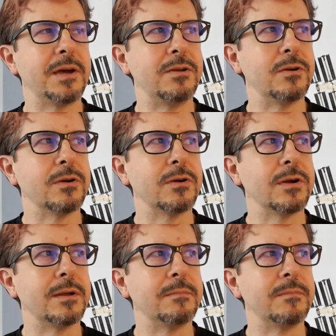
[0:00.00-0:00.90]

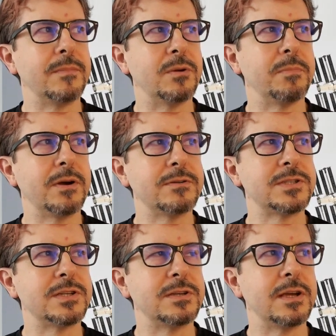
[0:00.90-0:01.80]
your
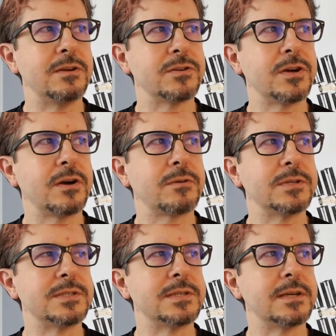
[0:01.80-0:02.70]
post and your talk
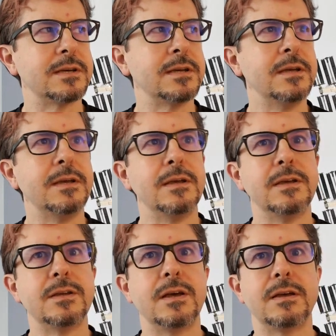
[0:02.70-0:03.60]
was
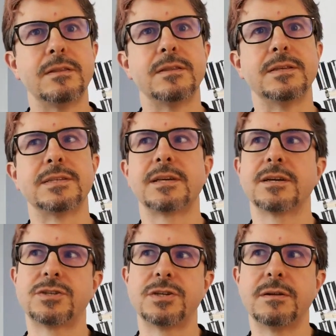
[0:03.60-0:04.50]
the
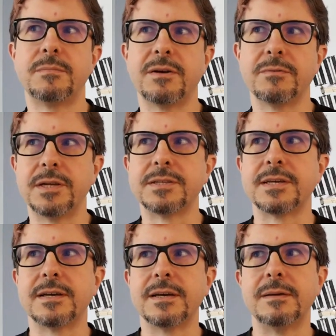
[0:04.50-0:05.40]
discussion about
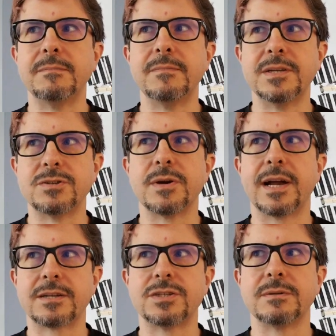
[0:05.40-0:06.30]
real-time
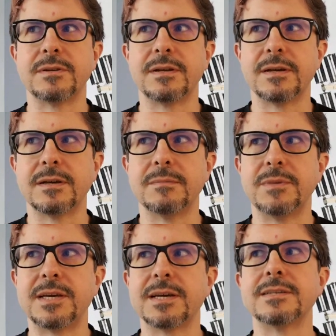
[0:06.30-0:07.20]
interaction,
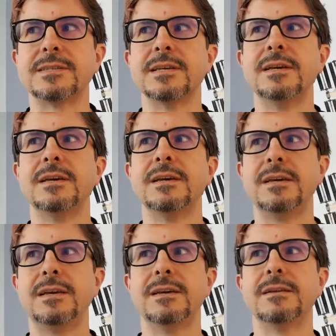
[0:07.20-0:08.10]
because
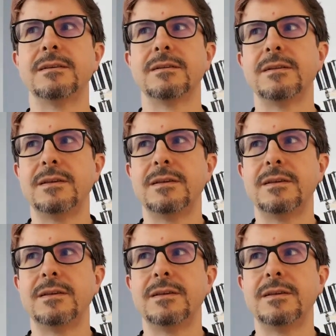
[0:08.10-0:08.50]
in